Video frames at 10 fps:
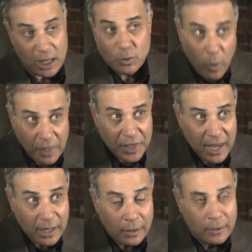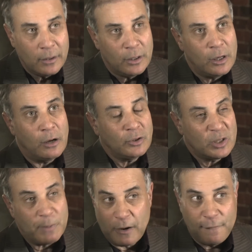It's one thing you know, to
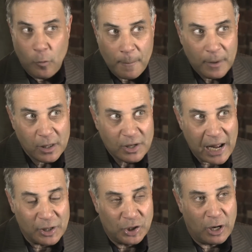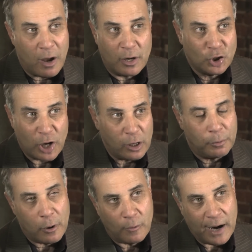spend $4 billion a year on a shuttle
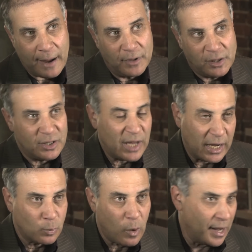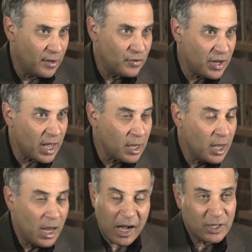program that does X, Y, and Z.
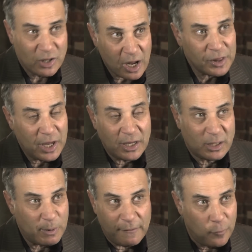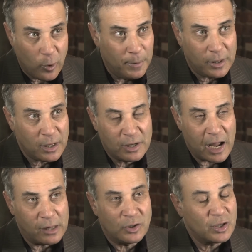It's another thing to spend $4 billion
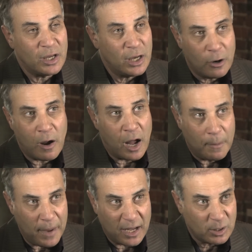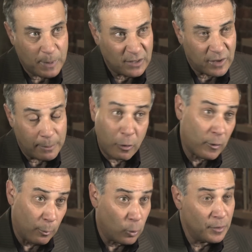a year on a manned spaceflight
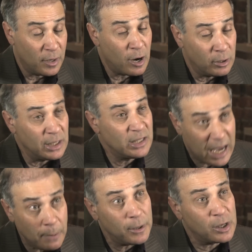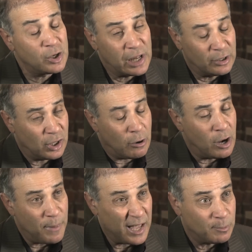program, or currently $10 billion a year
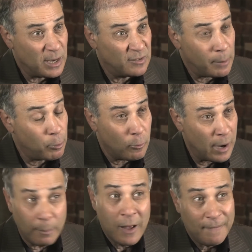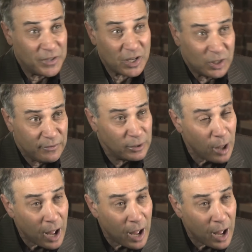on a manned spaceflight program that doesn't even